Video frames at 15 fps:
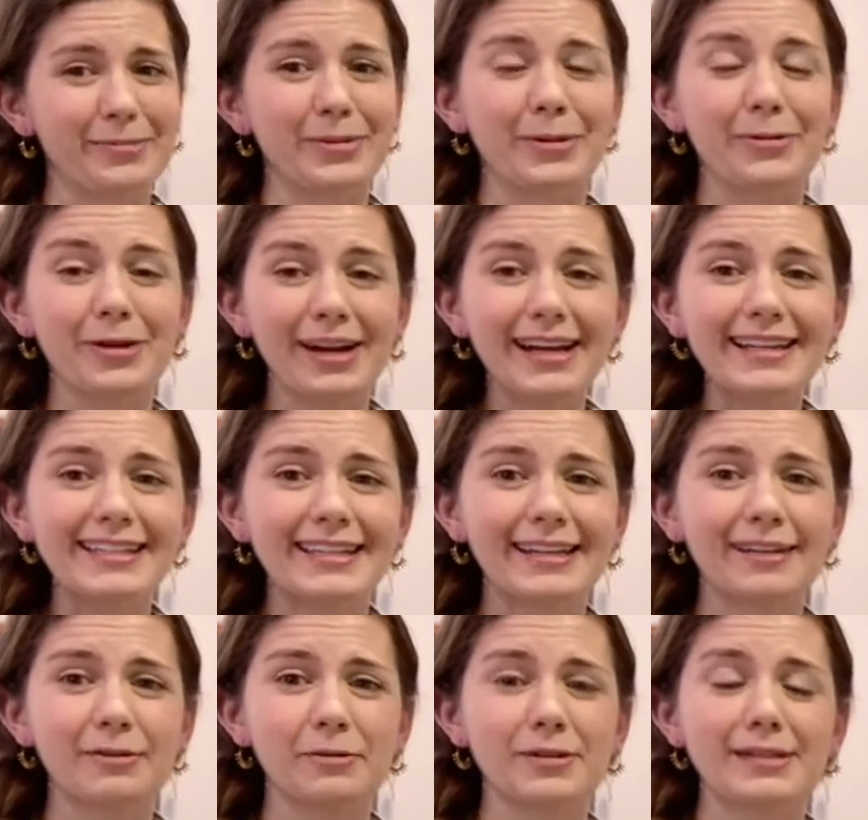But what I
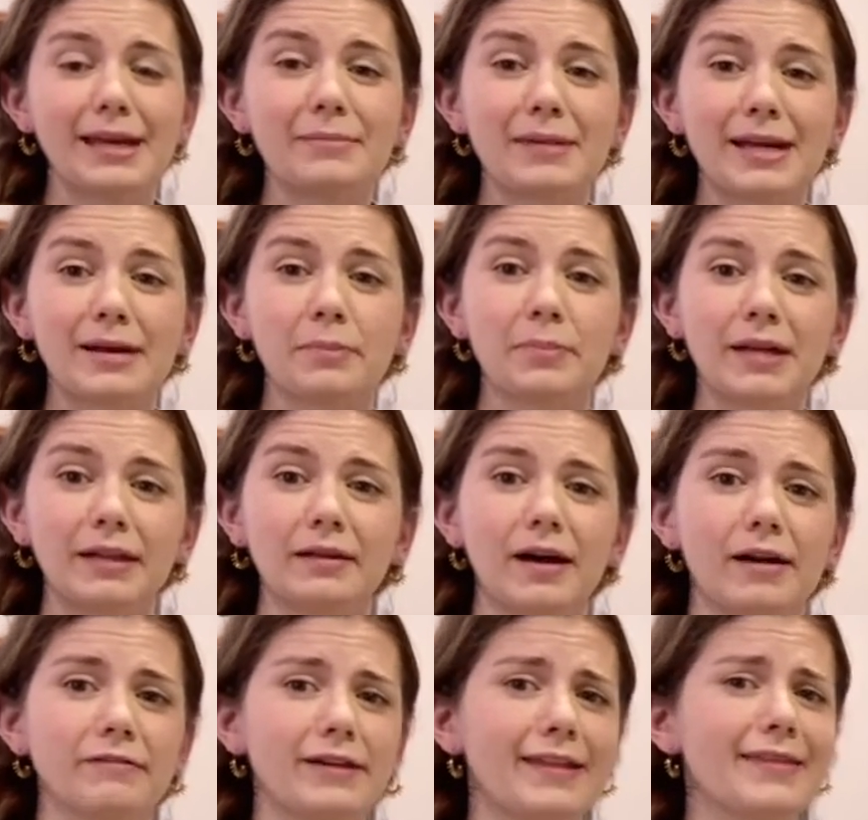did was I made a pilaf,
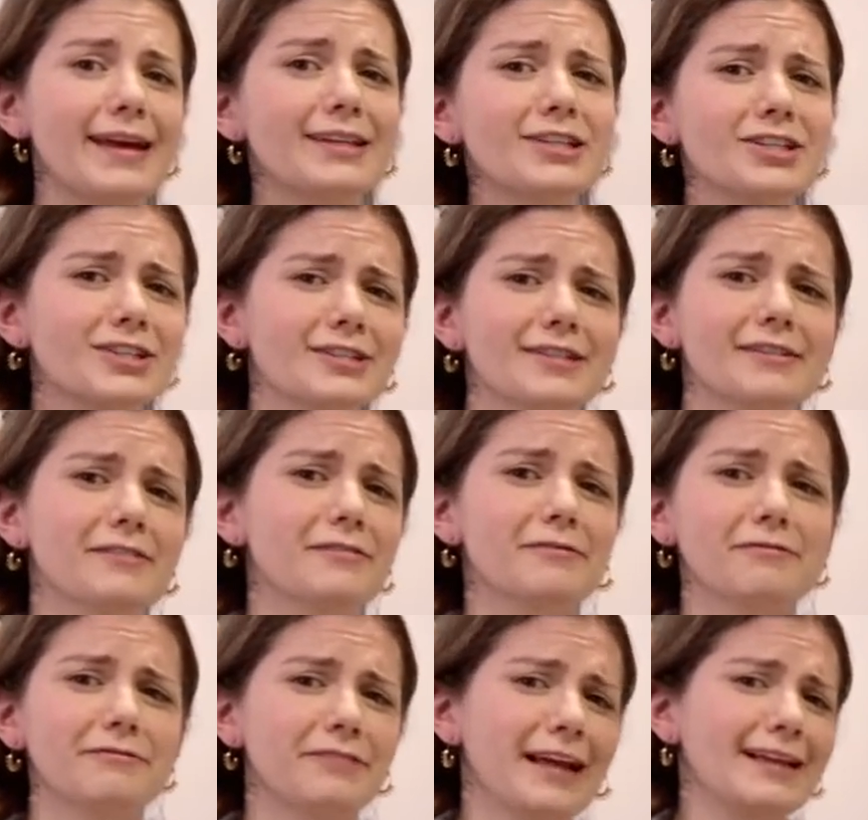and that's just a
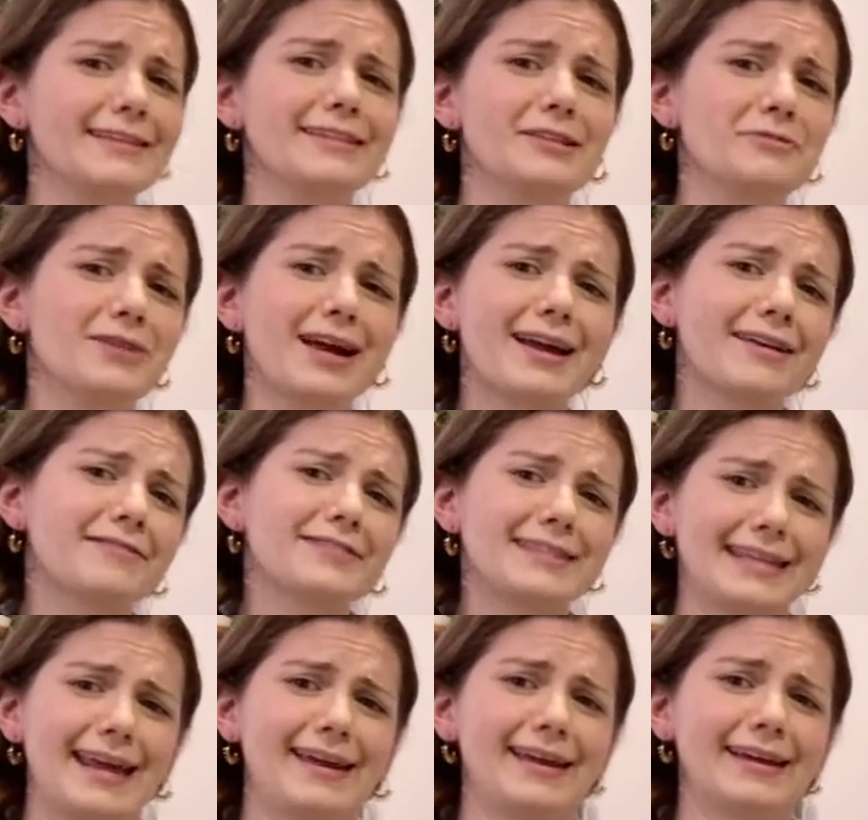fancy way of
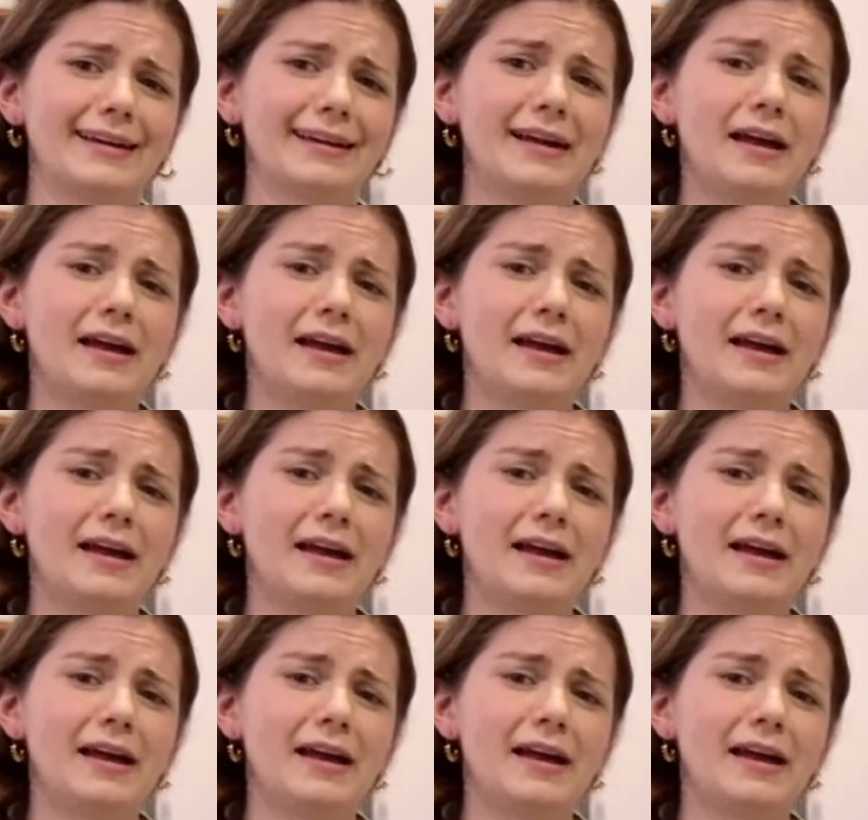saying